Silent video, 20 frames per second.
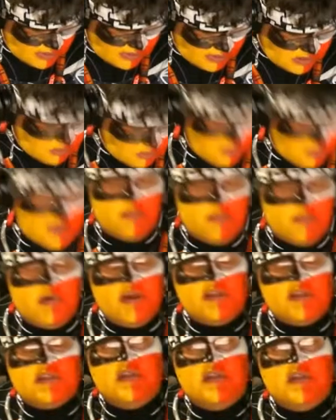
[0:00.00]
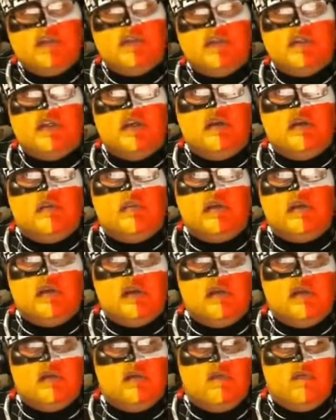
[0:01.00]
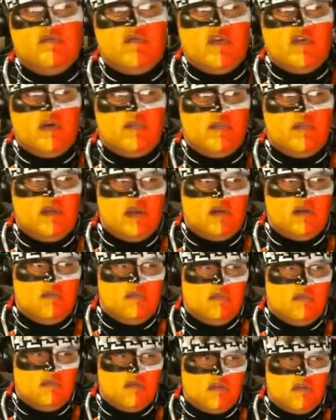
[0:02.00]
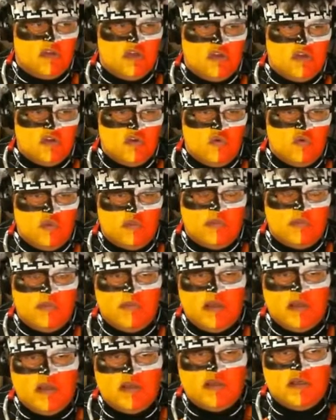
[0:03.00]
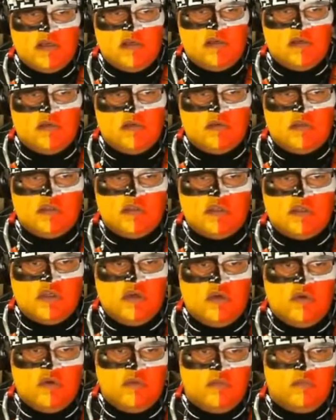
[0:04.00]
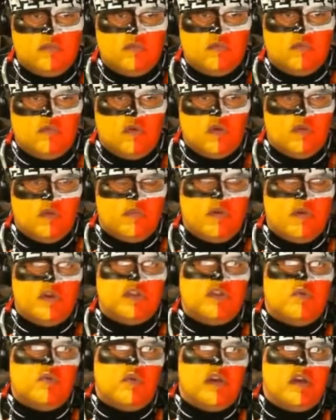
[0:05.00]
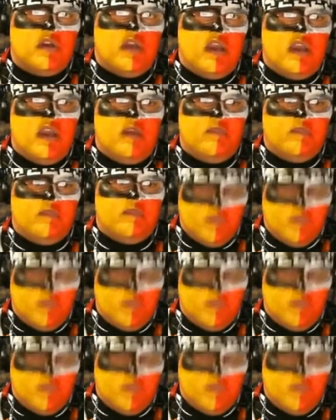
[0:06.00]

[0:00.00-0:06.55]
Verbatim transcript: That's where the president's going to be from and to do with my painting. So it only points to one guy.